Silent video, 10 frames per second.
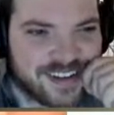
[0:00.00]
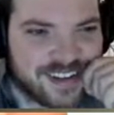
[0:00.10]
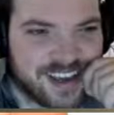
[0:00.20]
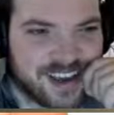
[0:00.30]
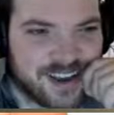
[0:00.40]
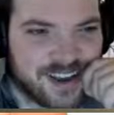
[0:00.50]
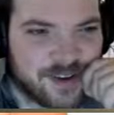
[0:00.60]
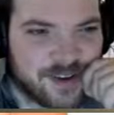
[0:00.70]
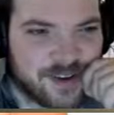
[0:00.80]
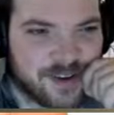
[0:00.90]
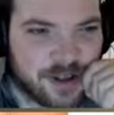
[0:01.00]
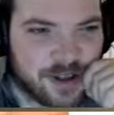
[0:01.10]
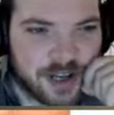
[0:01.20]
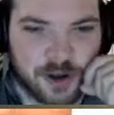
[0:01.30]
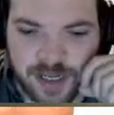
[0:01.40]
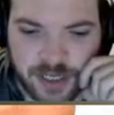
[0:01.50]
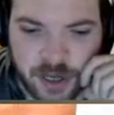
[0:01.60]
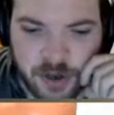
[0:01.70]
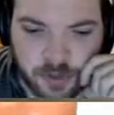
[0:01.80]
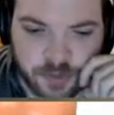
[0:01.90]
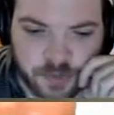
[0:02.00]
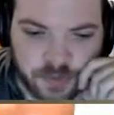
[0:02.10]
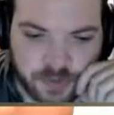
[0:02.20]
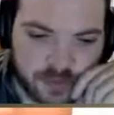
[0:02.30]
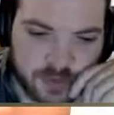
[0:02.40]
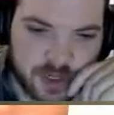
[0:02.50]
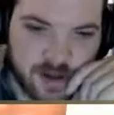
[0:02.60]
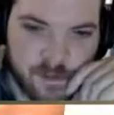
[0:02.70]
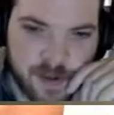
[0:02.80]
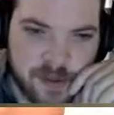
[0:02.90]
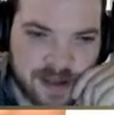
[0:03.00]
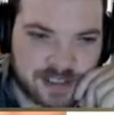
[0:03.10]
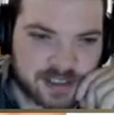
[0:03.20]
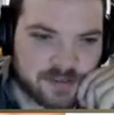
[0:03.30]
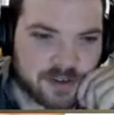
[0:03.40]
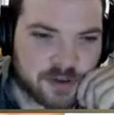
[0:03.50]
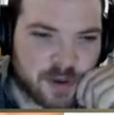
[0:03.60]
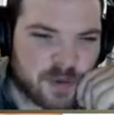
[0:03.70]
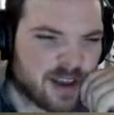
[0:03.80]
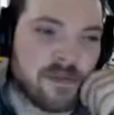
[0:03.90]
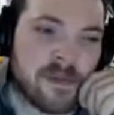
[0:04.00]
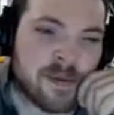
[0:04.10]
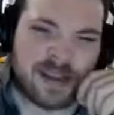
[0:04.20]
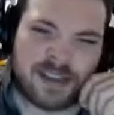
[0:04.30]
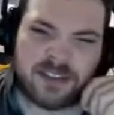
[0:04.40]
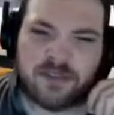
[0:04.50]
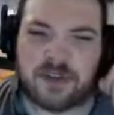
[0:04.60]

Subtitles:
Yeah, regards to the whole of Mexico. Love a bit of Mexican food. But we love a bit of Mexican food.